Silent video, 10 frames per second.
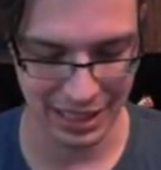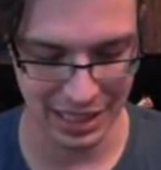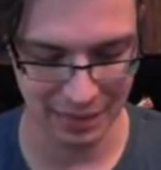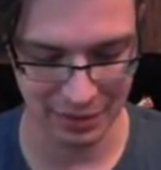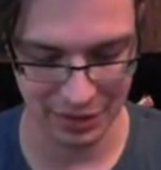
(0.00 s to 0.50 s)

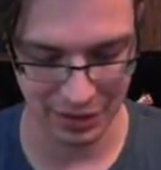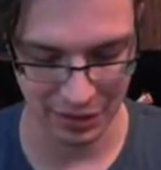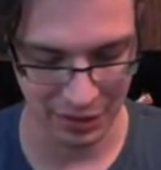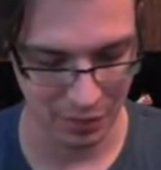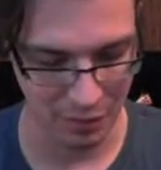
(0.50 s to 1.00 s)
I'm just
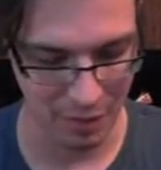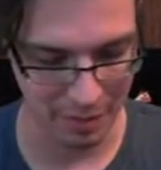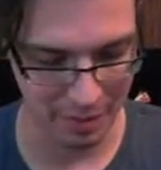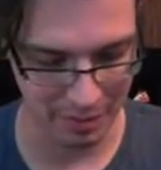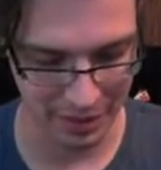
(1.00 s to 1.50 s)
gonna
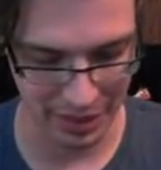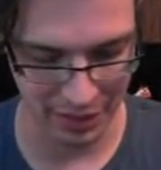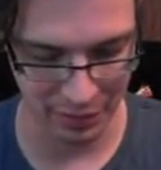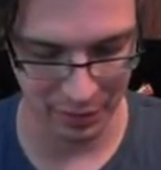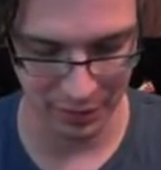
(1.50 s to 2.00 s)
whip them
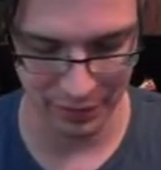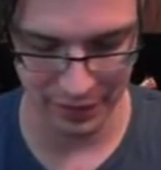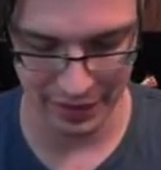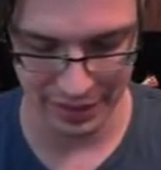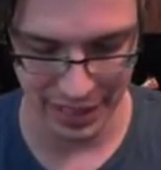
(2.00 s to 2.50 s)
together real
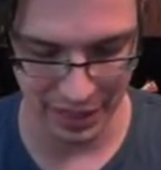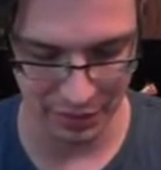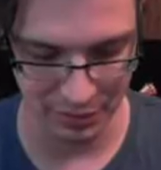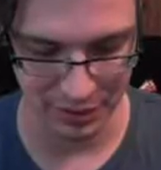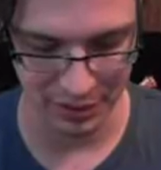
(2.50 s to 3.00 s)
fast and
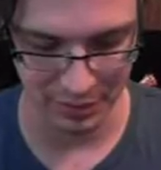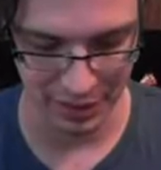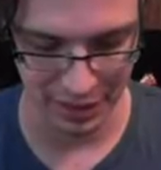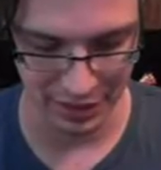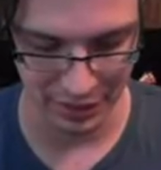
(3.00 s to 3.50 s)
you will see
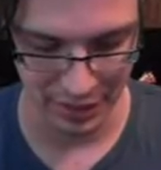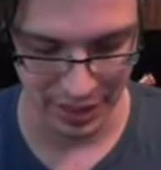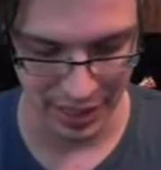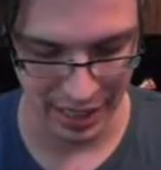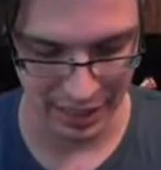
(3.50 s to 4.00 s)
what they do
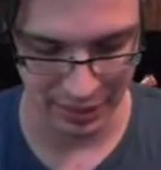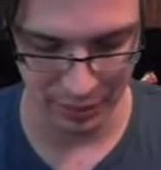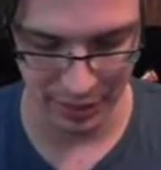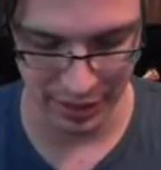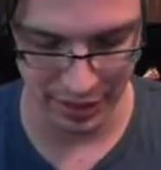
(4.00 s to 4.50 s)
as
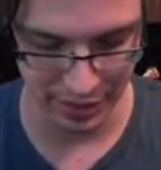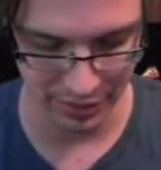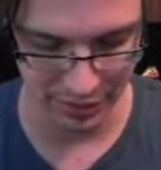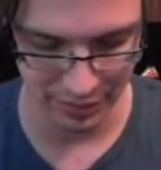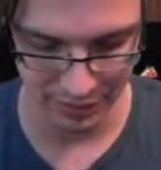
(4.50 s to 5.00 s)
we
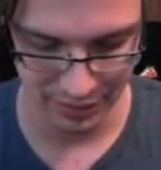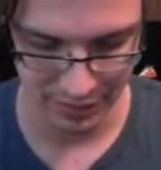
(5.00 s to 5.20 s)
go.